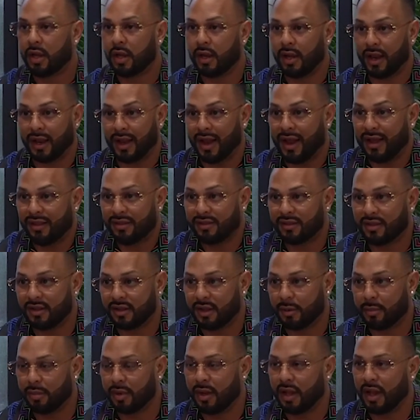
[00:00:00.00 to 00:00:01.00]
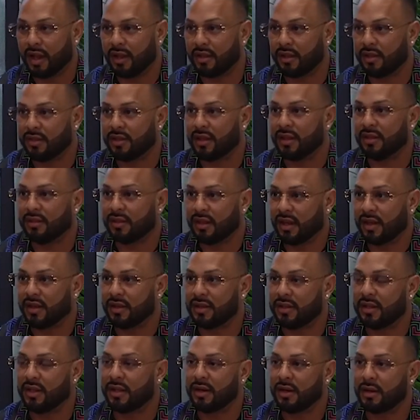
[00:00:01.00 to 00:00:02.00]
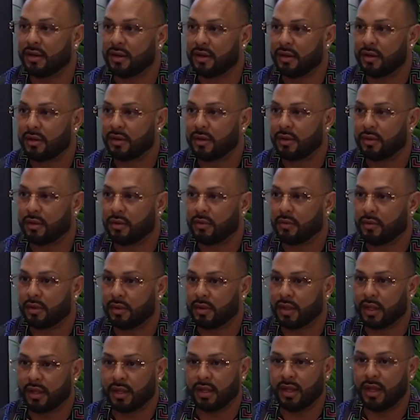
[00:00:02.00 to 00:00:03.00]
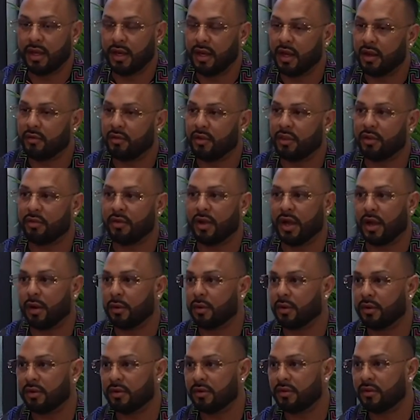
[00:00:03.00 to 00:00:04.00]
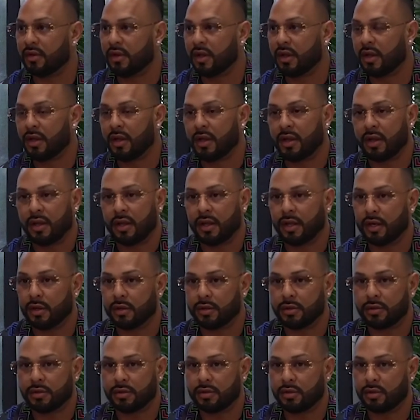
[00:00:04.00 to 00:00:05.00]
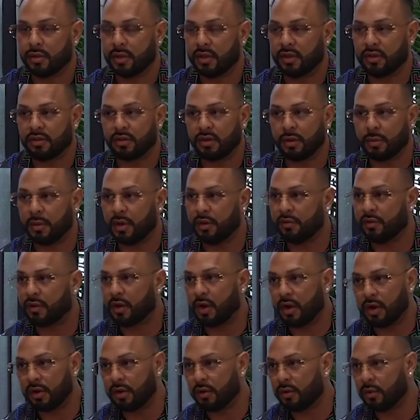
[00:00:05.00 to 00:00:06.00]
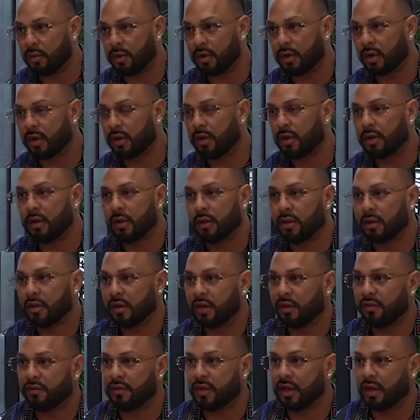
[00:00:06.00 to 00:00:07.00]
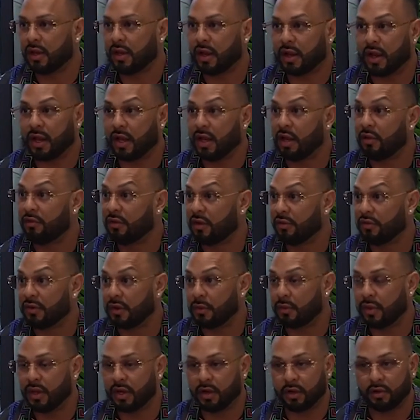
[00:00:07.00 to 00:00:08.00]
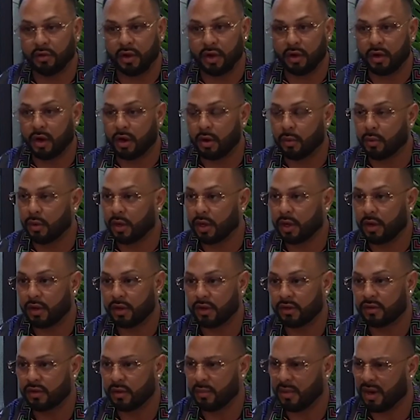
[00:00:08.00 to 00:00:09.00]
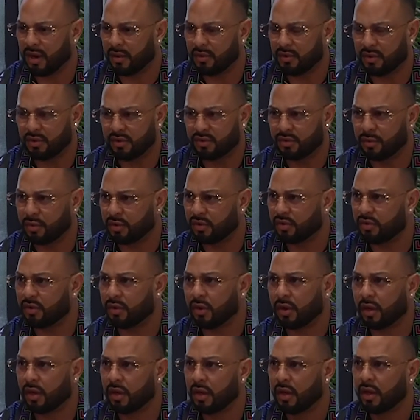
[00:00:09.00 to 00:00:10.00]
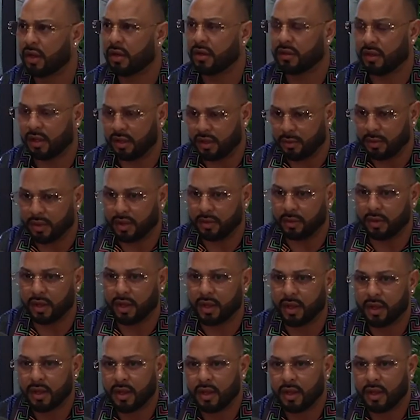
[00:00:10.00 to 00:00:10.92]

Like I still apply the things that I did with like eating every three hours, you know, doing a certain amount of cardio work lifting. Like I love lifting. We had a great arm workout yesterday. My arms are super sore. Thank you, by the way.